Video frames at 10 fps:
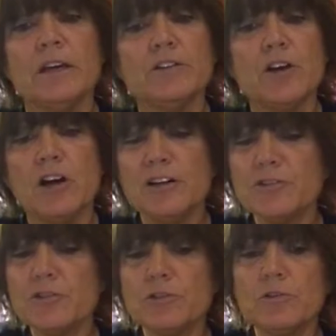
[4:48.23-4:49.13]
And
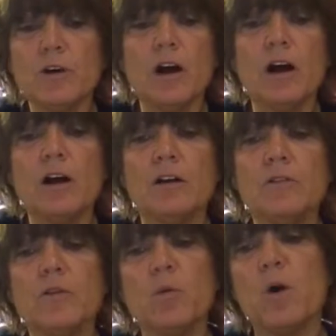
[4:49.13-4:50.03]
also,
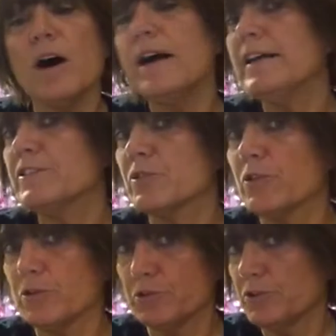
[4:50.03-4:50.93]
the wise are
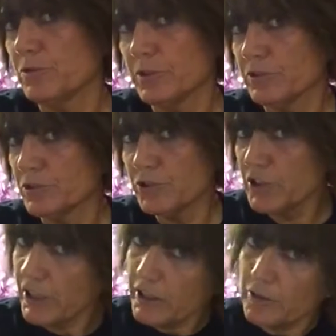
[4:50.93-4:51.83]
those who
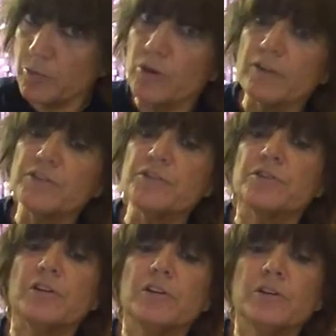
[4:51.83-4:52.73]
understand
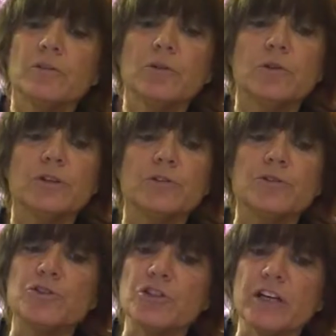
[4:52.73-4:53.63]
prophecy, who
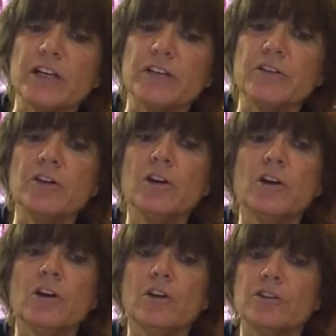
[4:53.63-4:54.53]
understand
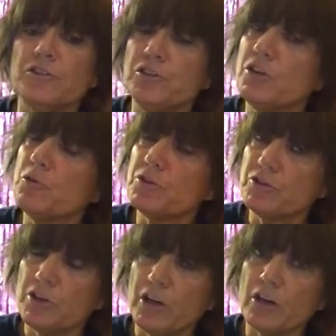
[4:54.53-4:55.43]
the
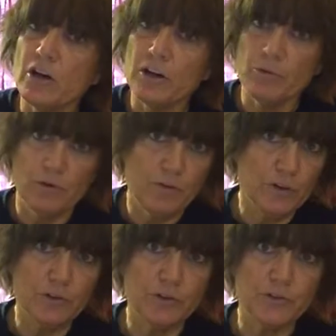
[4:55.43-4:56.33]
secrets that God
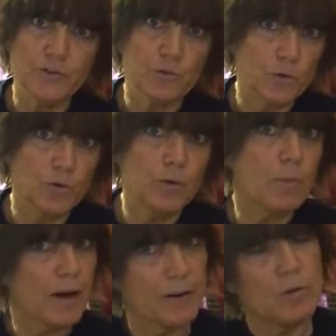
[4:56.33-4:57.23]
reveals through the
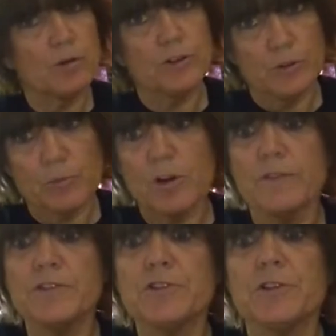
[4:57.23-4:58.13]
Bible in
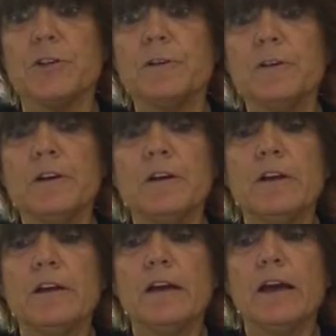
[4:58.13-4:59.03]
prophecy.
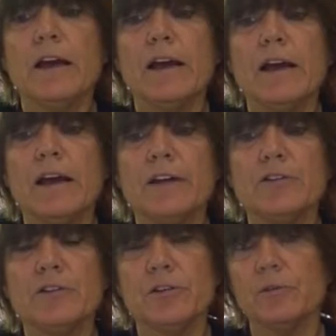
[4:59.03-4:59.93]

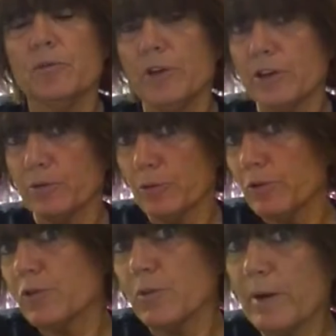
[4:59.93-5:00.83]
And we can
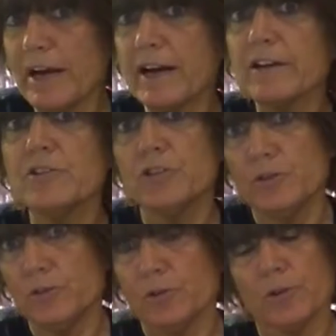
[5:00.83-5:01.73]
refer back
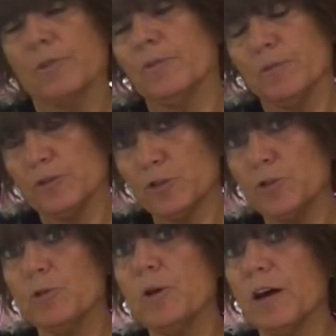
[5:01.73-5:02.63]
to
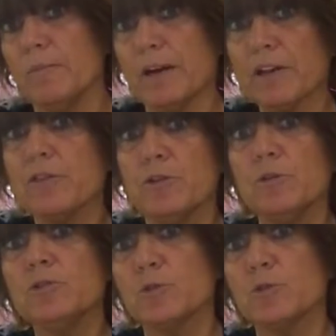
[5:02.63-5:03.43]
Matthew